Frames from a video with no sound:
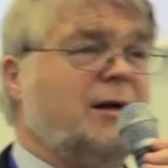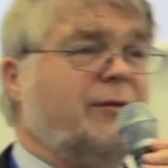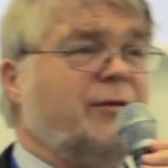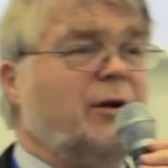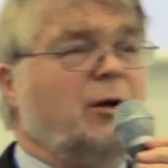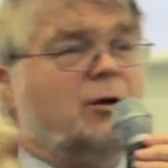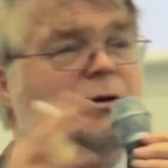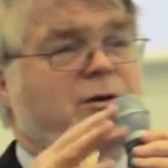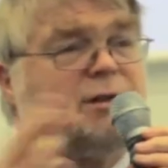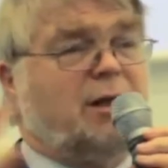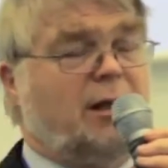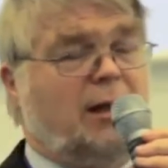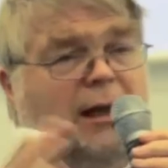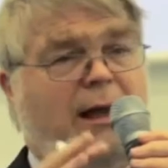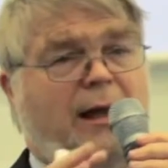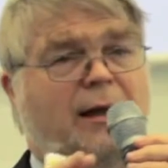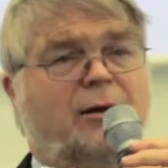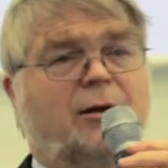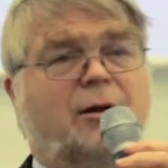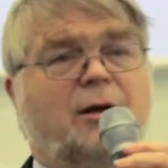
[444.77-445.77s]
Having looked at
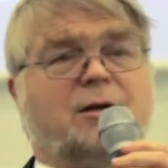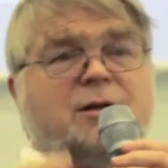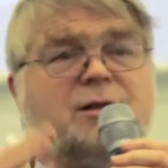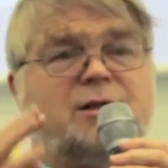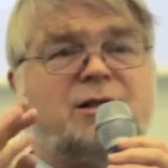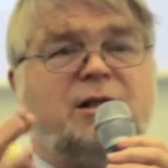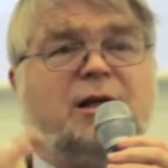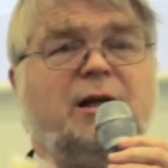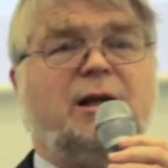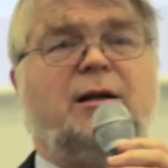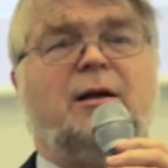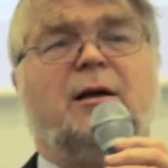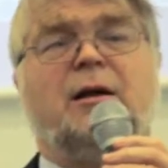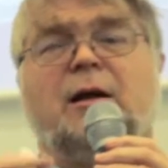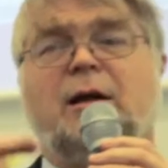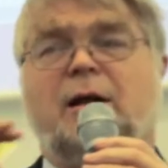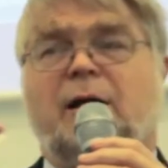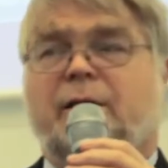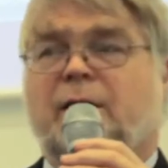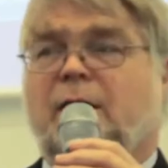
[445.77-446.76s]
land and seen
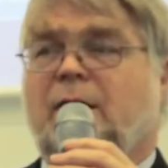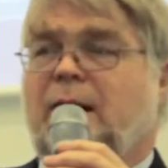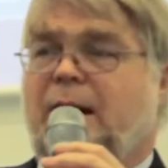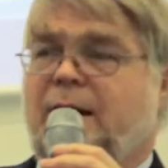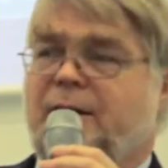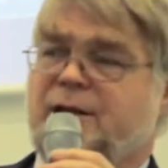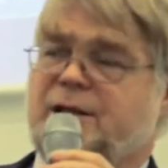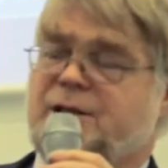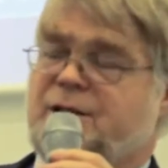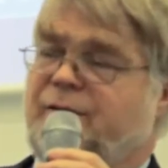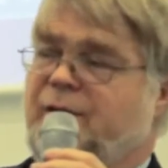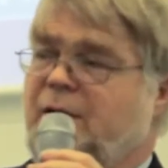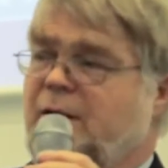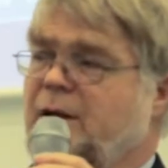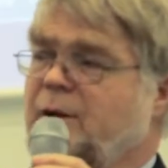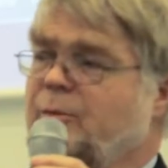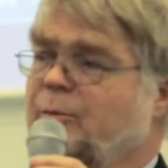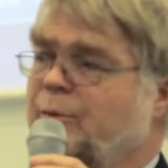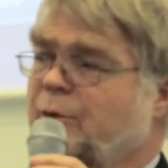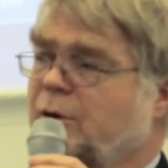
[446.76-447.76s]
that land is a
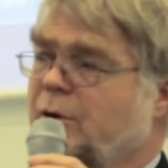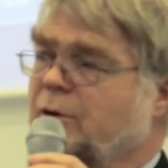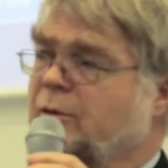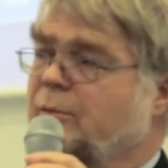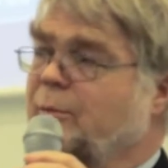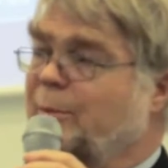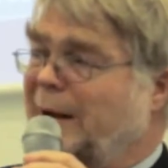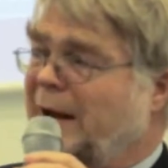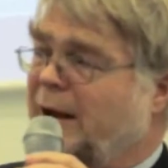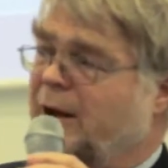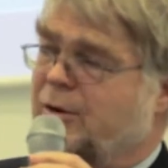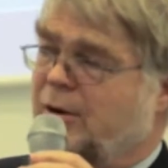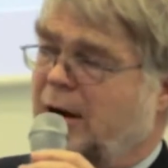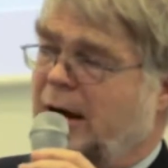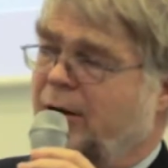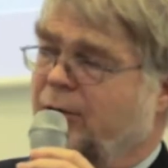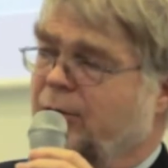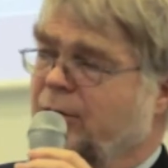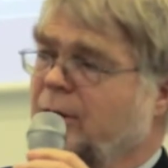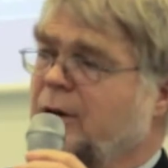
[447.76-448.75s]
very important
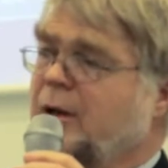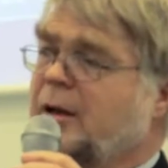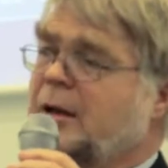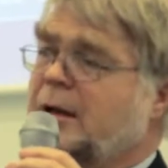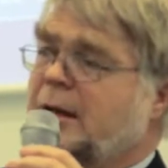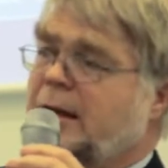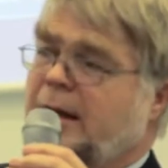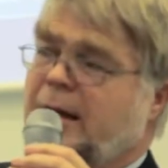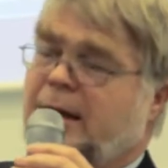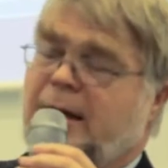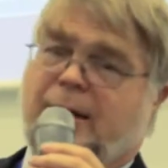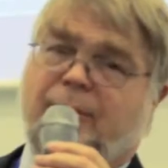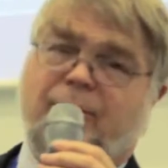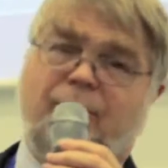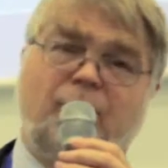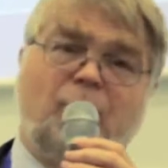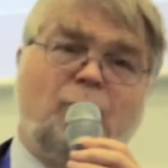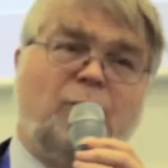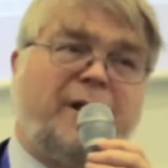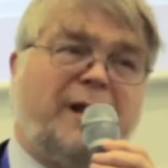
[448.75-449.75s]
background,
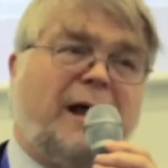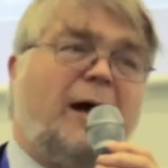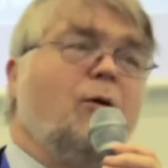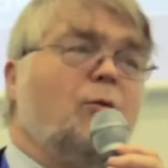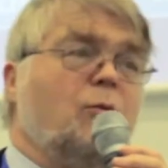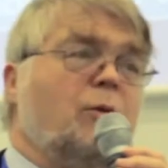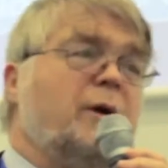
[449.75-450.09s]
without